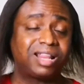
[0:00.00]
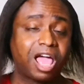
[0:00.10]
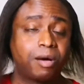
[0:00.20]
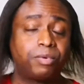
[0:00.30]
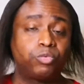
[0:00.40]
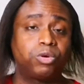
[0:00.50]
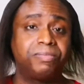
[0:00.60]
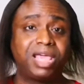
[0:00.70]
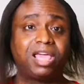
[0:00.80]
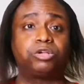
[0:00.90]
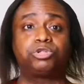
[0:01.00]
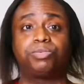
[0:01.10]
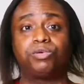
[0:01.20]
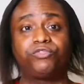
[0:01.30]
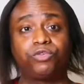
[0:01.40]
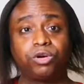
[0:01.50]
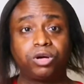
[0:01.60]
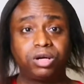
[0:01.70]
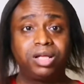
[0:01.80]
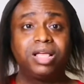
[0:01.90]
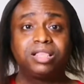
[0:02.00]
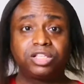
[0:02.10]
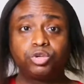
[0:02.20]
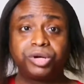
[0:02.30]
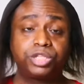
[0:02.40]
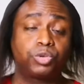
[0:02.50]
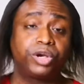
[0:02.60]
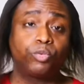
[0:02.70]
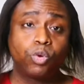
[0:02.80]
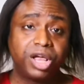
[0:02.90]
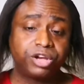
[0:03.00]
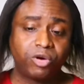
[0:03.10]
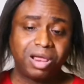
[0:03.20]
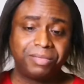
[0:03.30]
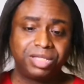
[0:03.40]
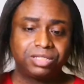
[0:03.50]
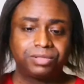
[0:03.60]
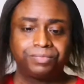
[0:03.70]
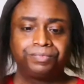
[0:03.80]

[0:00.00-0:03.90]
album will be eligible for the 2021 Grammys.